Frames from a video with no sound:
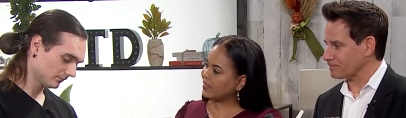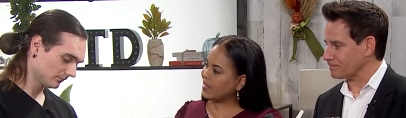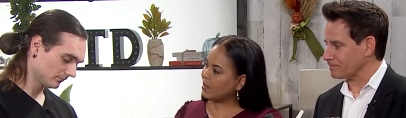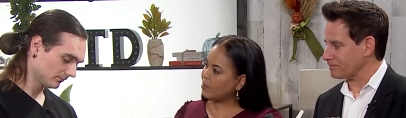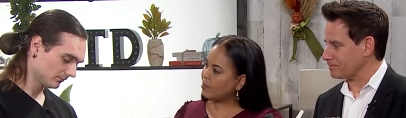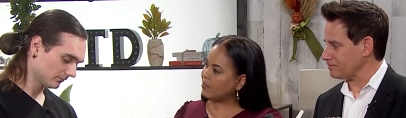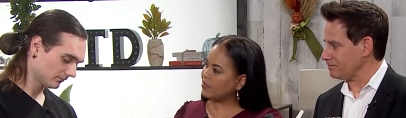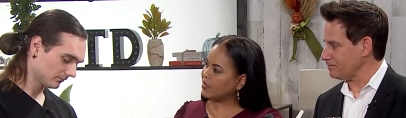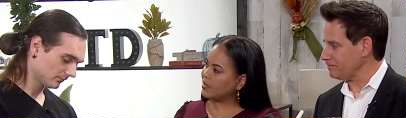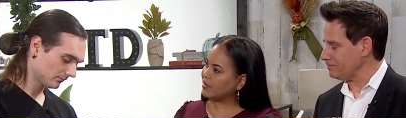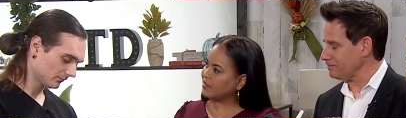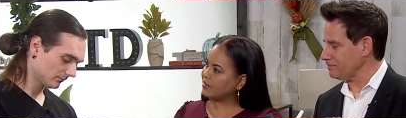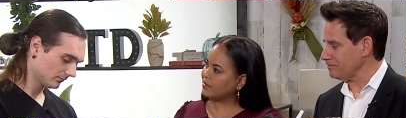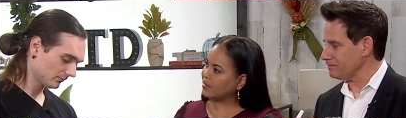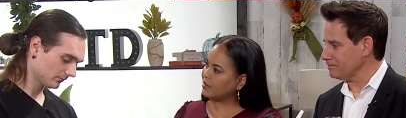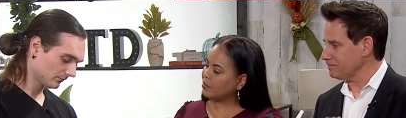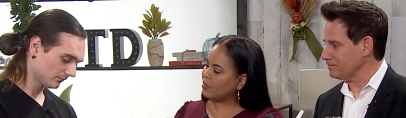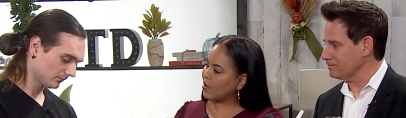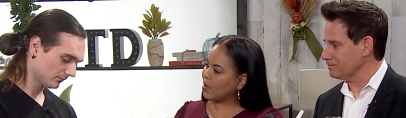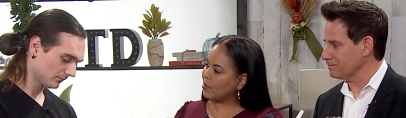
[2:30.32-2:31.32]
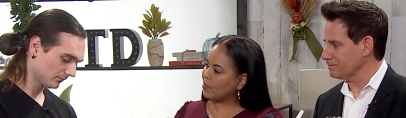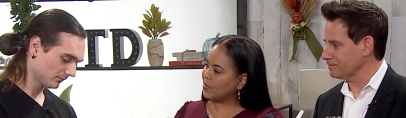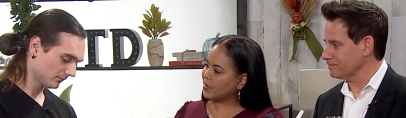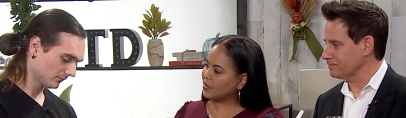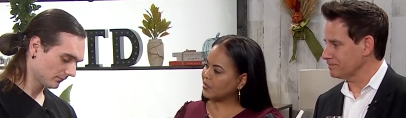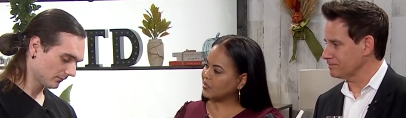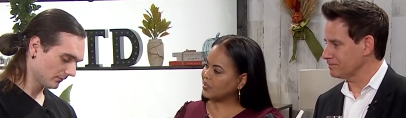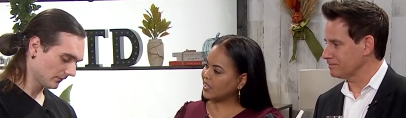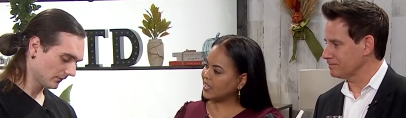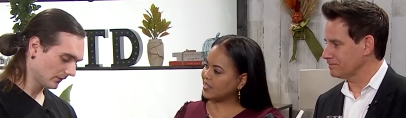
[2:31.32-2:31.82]
Speaker 1: that the, the brown
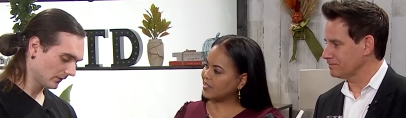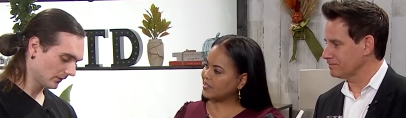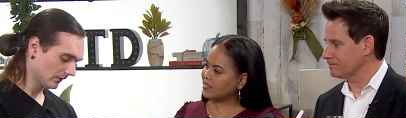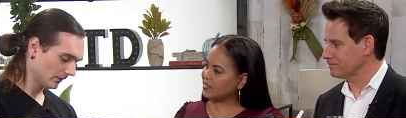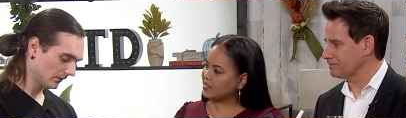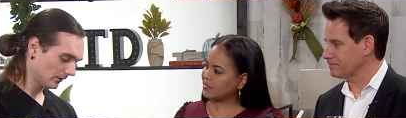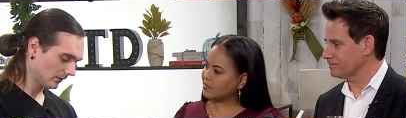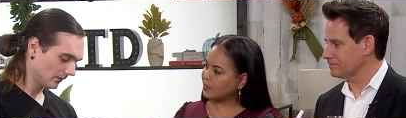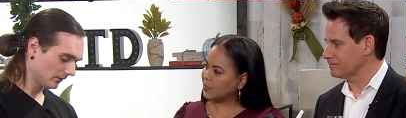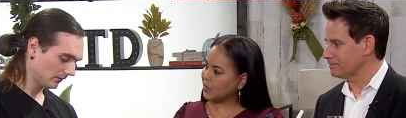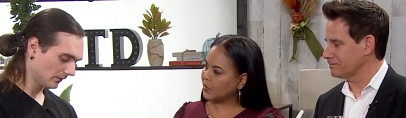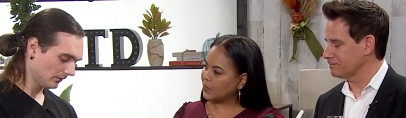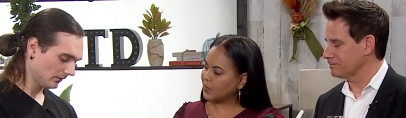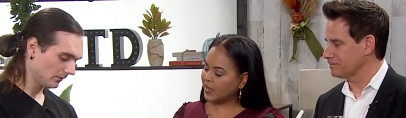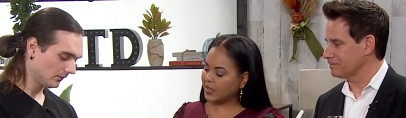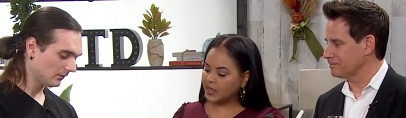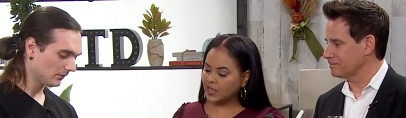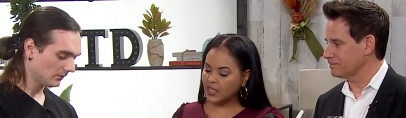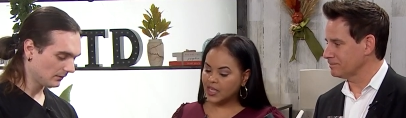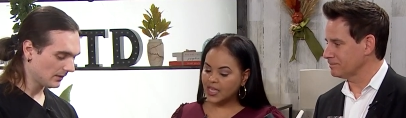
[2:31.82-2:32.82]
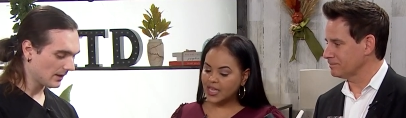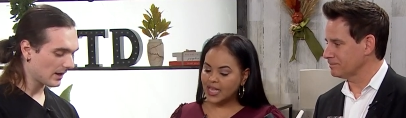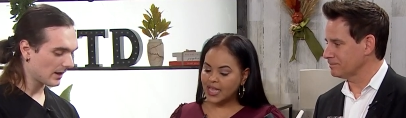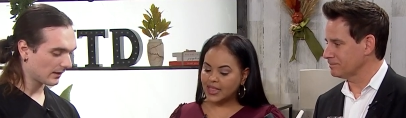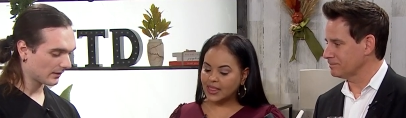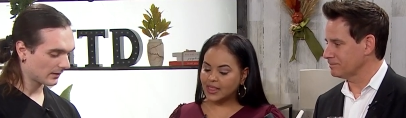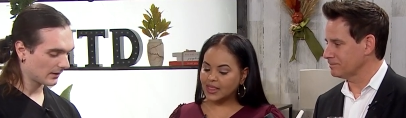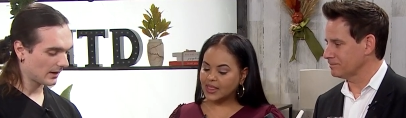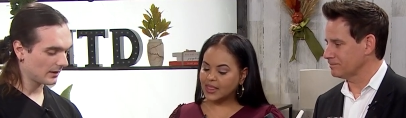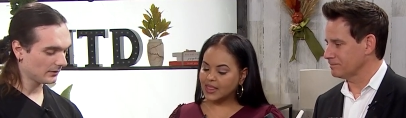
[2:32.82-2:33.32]
butter taste in the bourbon.
Speaker 2: Yeah,
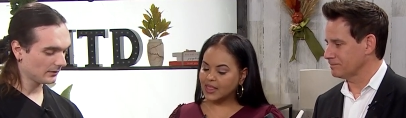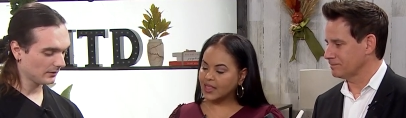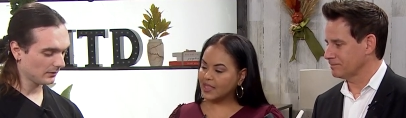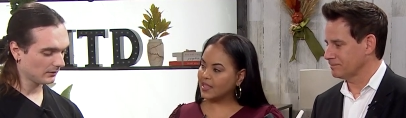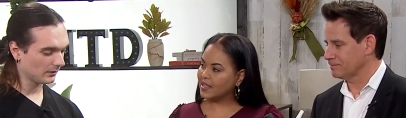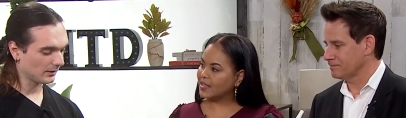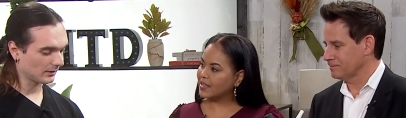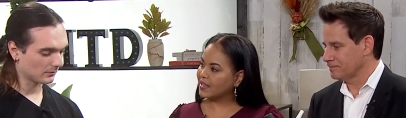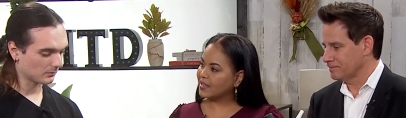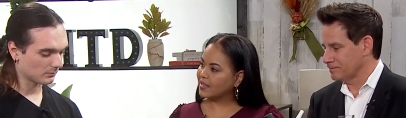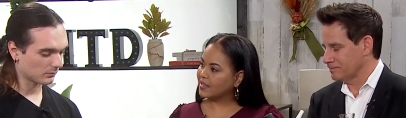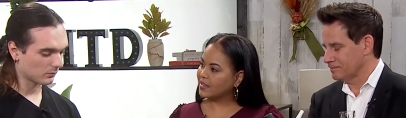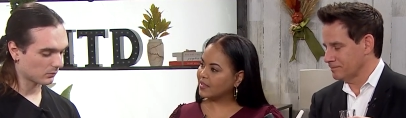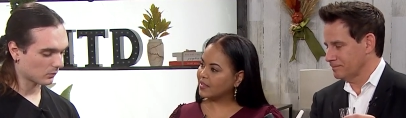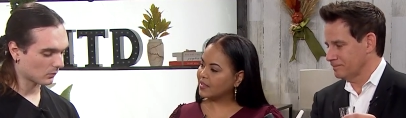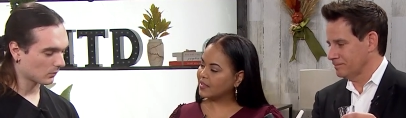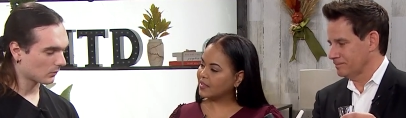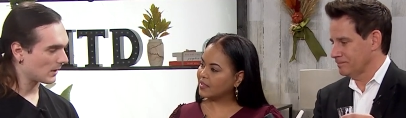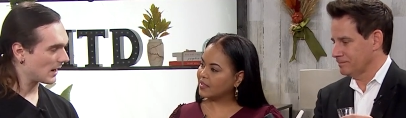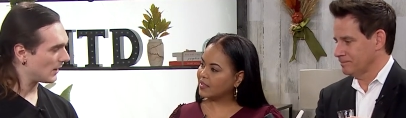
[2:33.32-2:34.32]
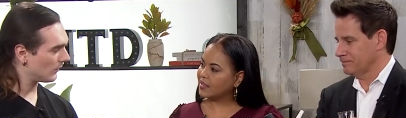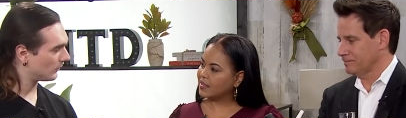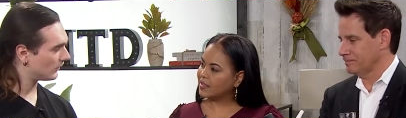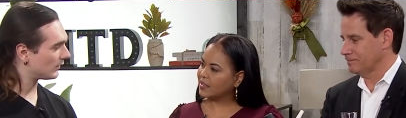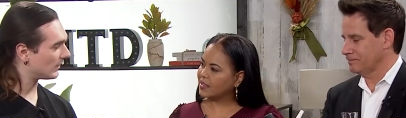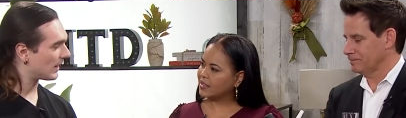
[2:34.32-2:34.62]
kind of like rounds it